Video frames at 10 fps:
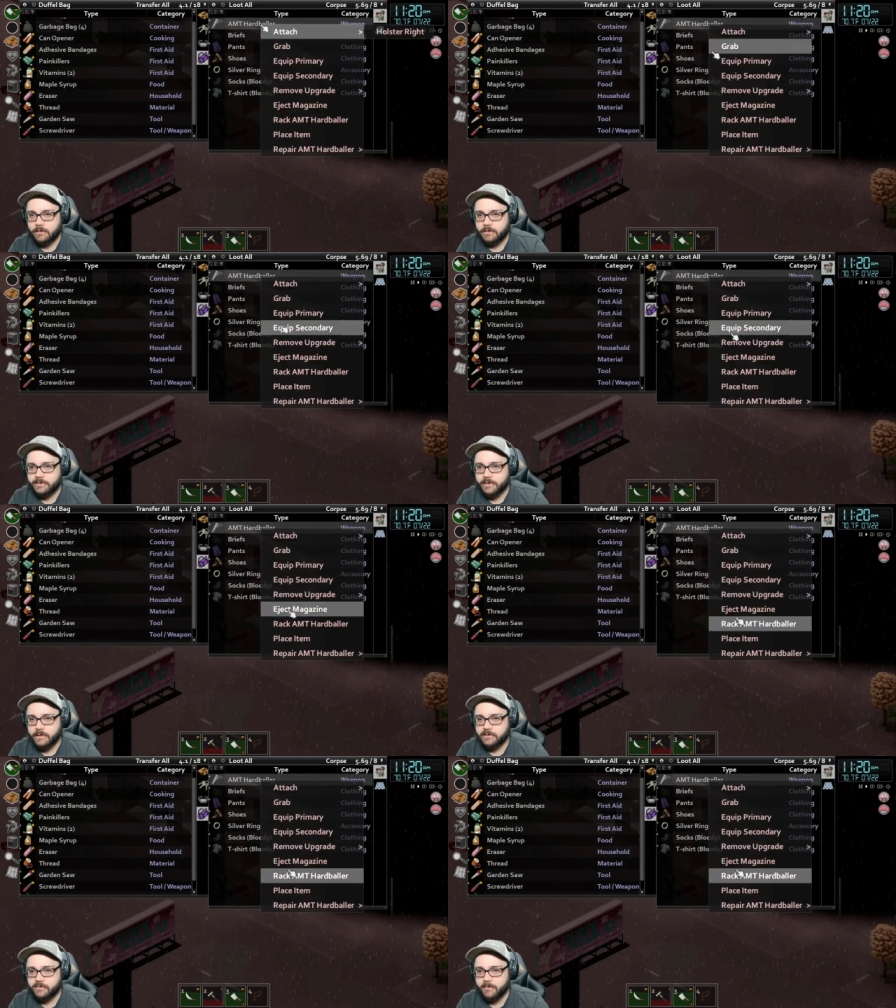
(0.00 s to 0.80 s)

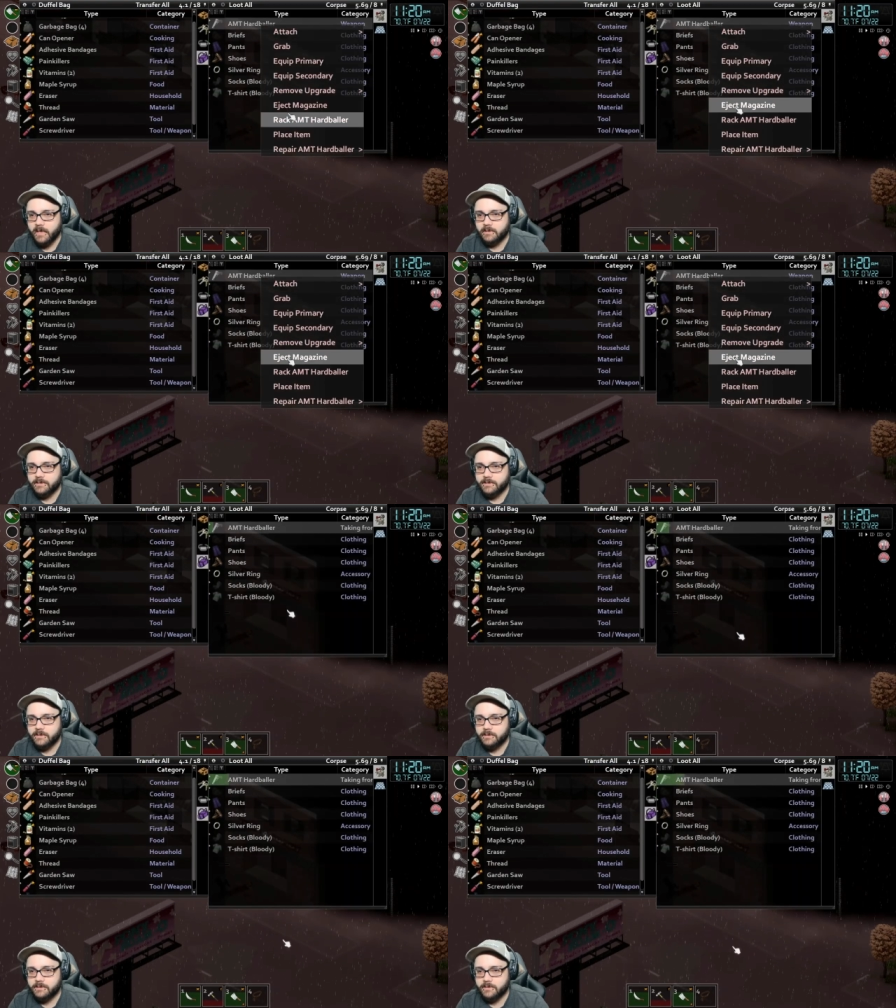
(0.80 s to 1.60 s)
Contains
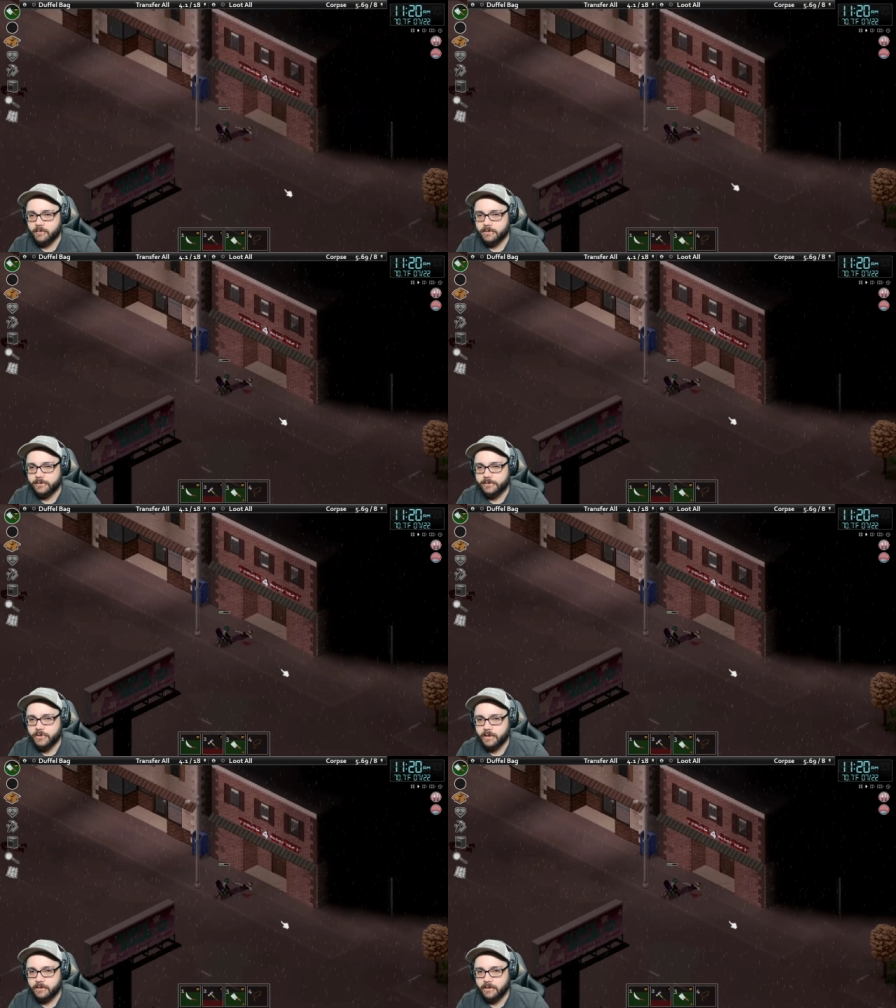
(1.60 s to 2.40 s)
magazines, so we'll
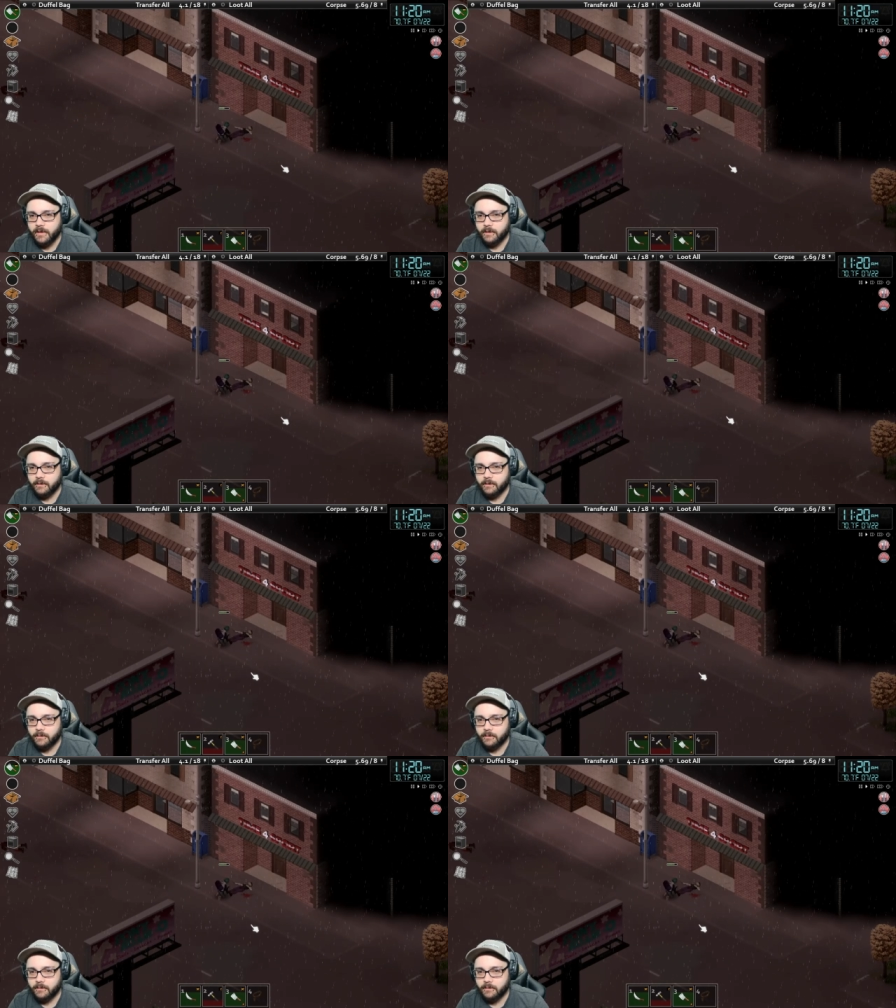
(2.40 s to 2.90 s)
eject that.